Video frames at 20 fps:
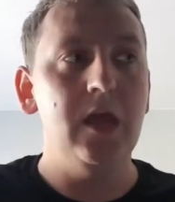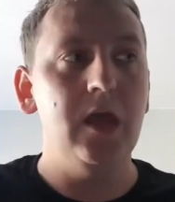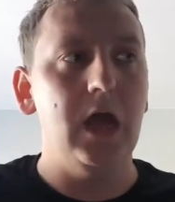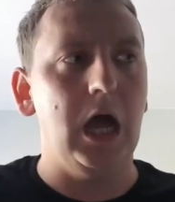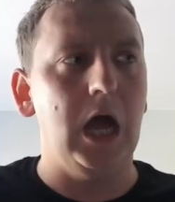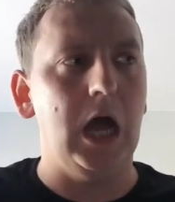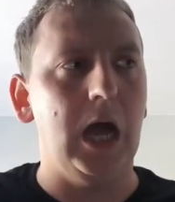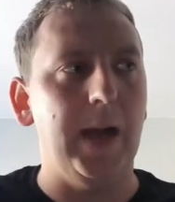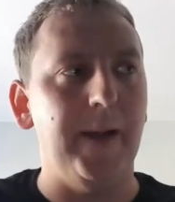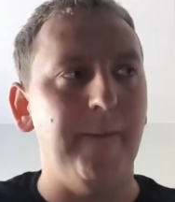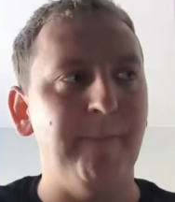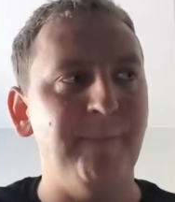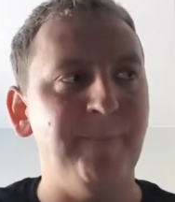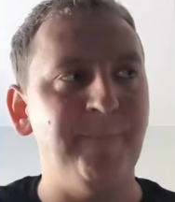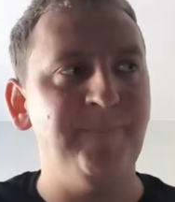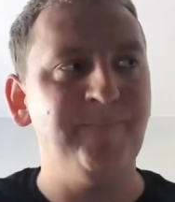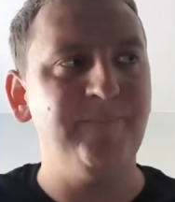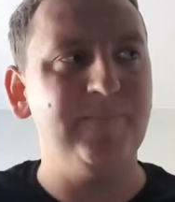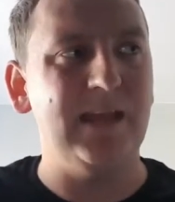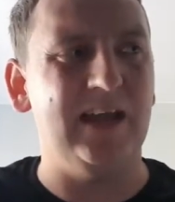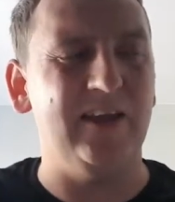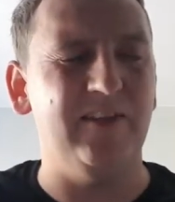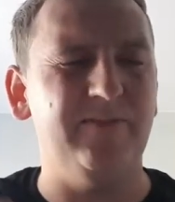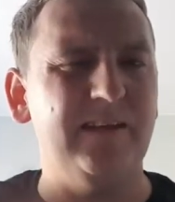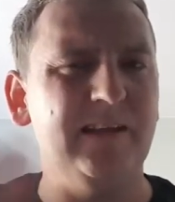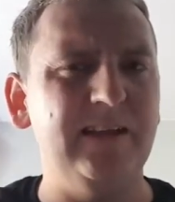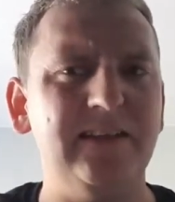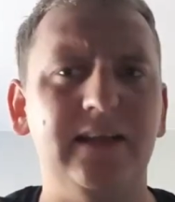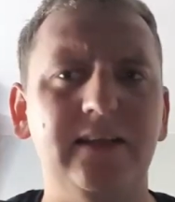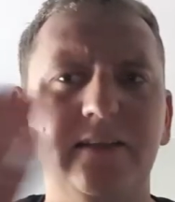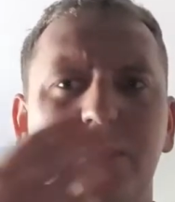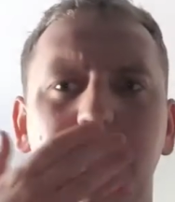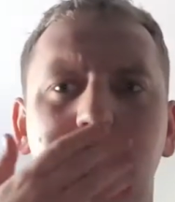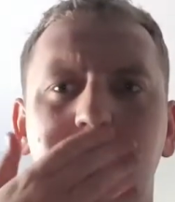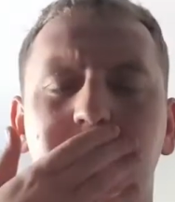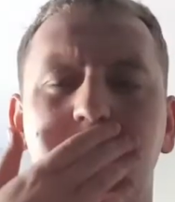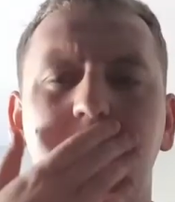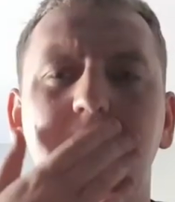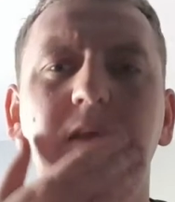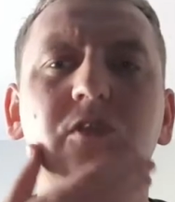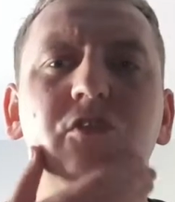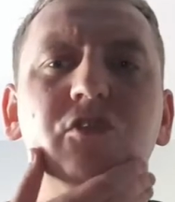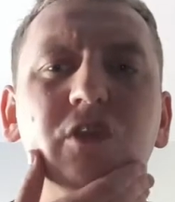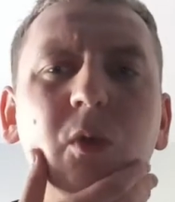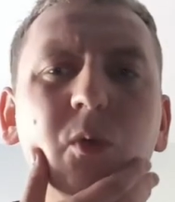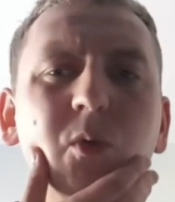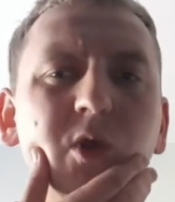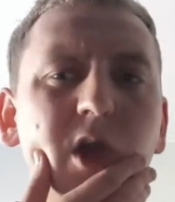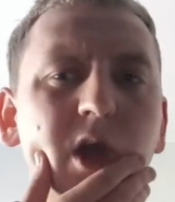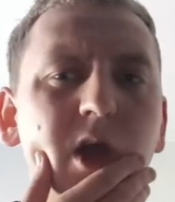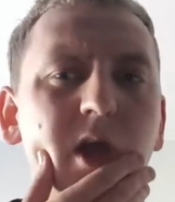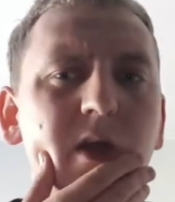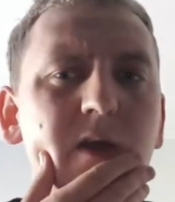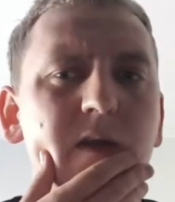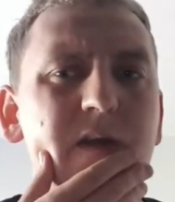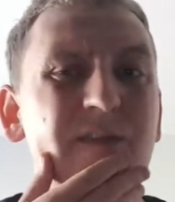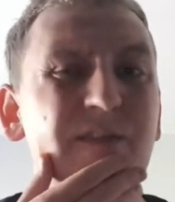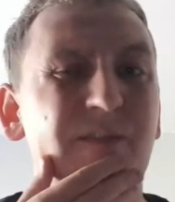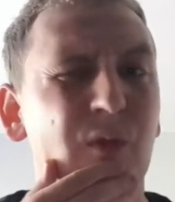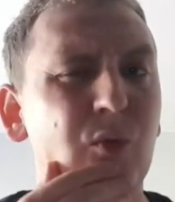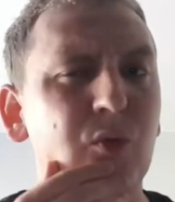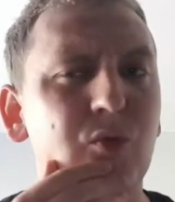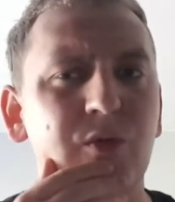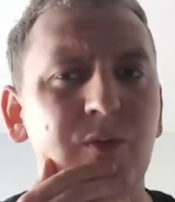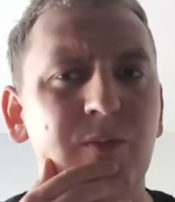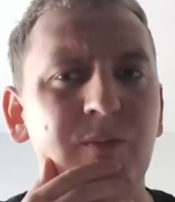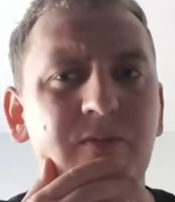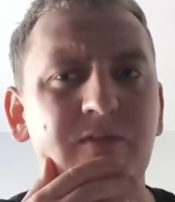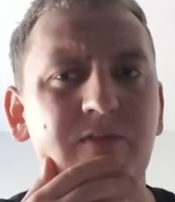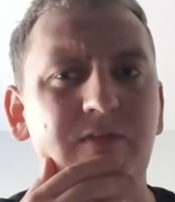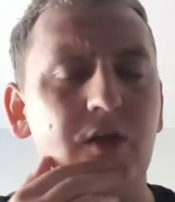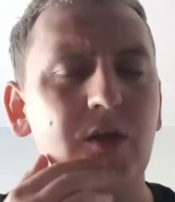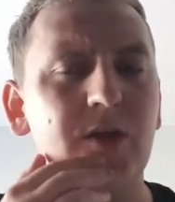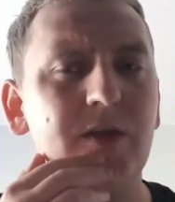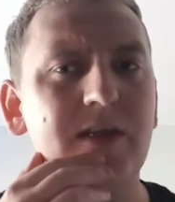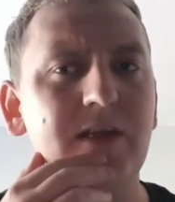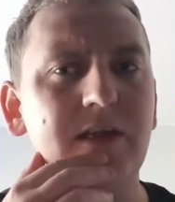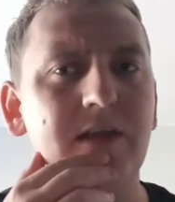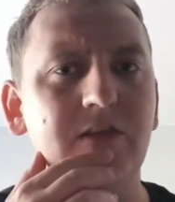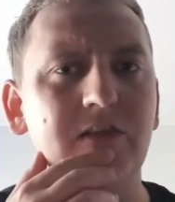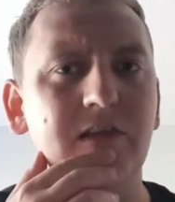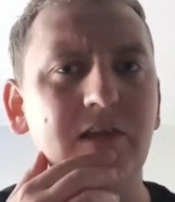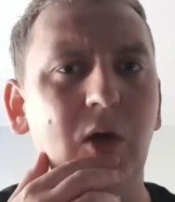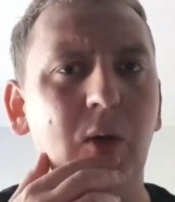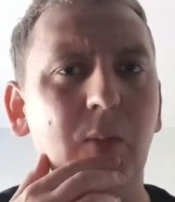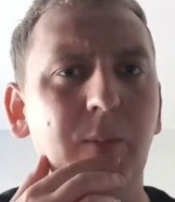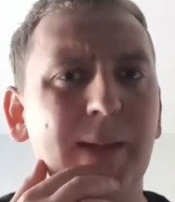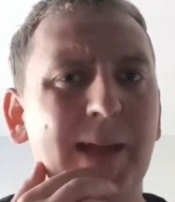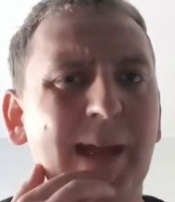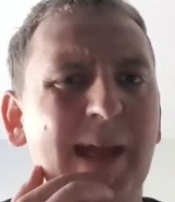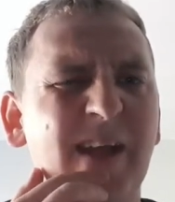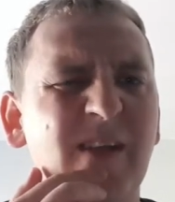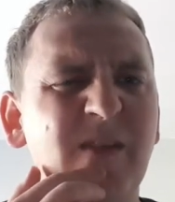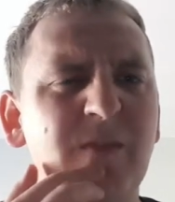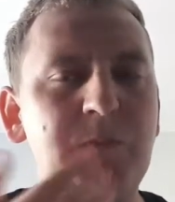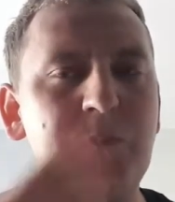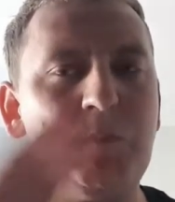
And I think like the Ahsoka Fulcrum font is a little bit